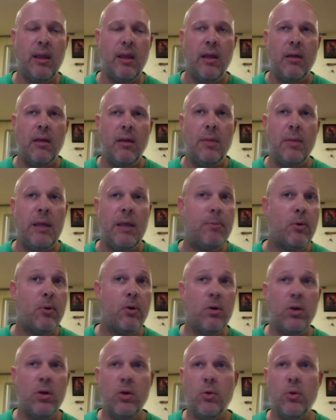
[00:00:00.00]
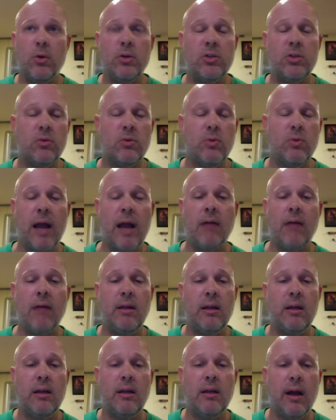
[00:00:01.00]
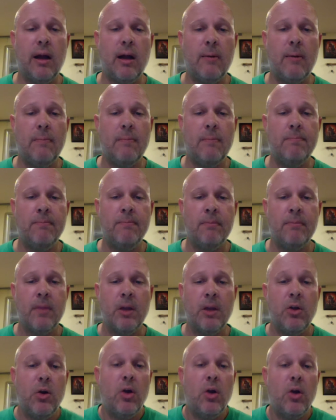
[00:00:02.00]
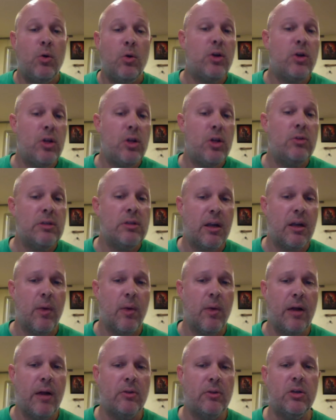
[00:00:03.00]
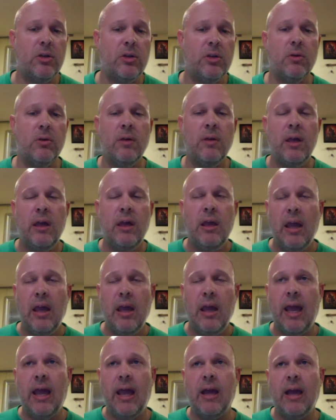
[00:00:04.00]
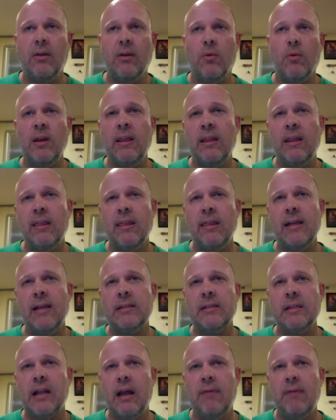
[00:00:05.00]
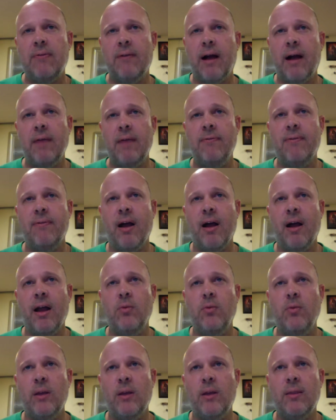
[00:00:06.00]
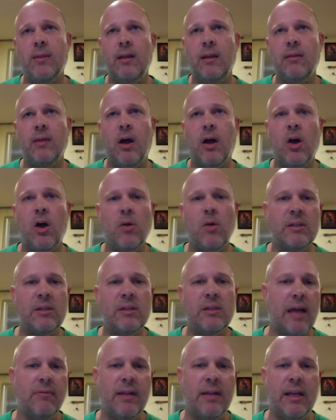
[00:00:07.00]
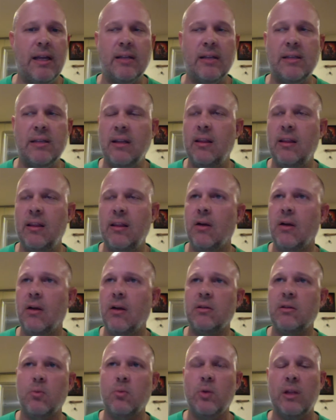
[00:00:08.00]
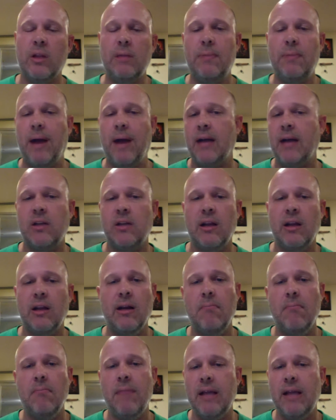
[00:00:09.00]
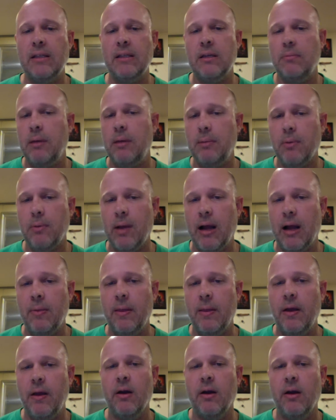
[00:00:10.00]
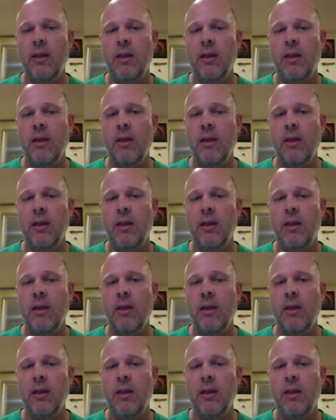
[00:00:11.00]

people who are surrounded, who are using around you. And one of the things that I find with the homeless advocates, and there are some really passionate and amazing people out there,